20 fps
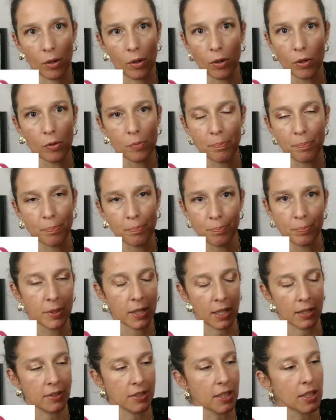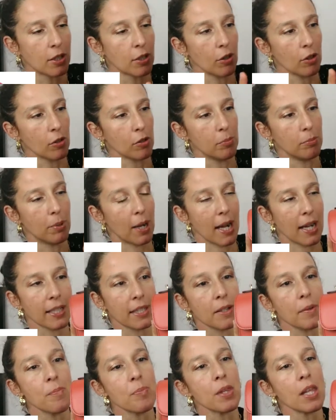all candy color
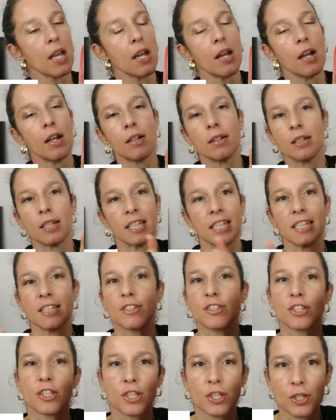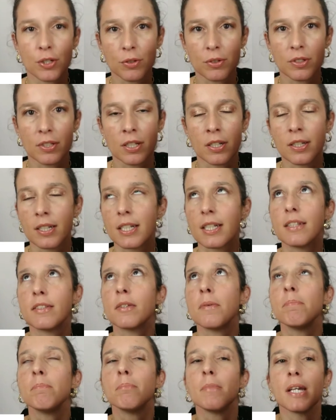bag. It's cute, it's
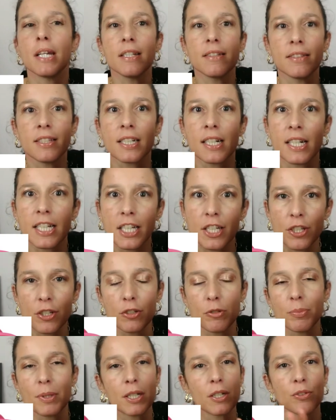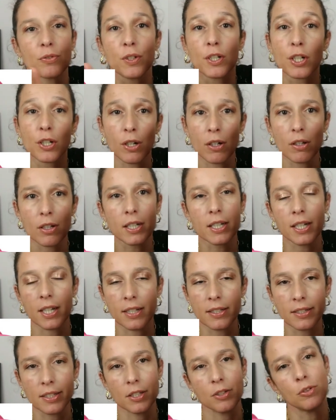amazingly cute because the color
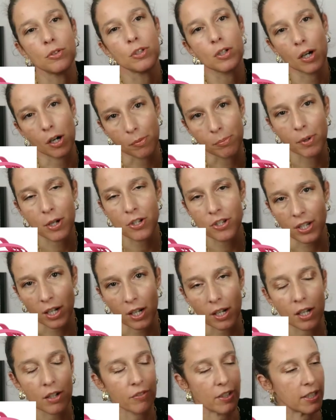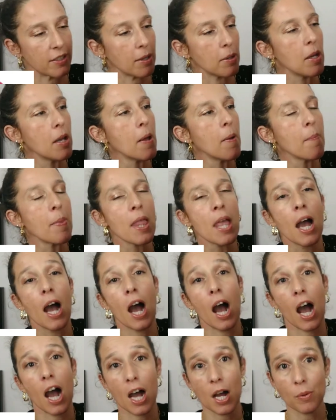candy, you know how much I love it.
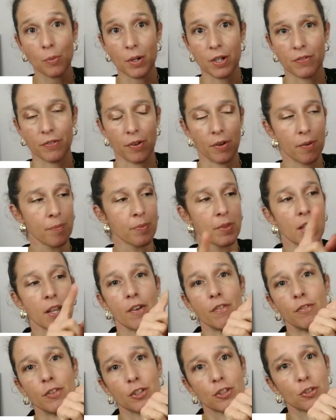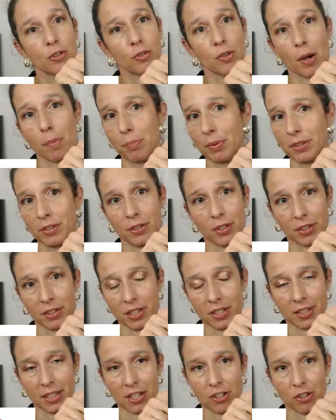However, the strap is not
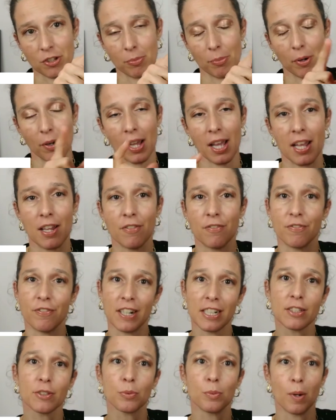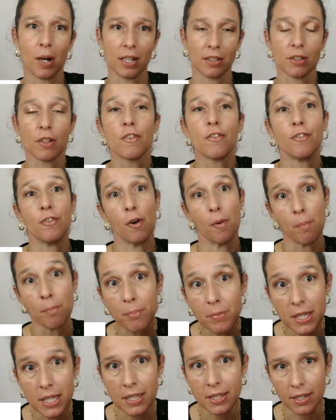detachable, and that was, for
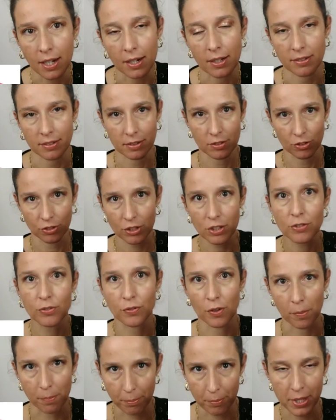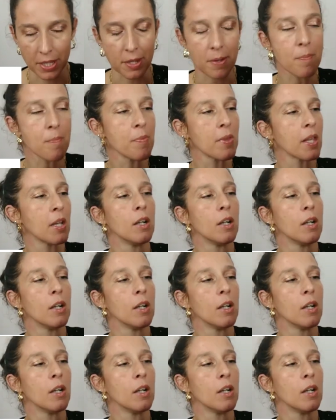me guys, just for me,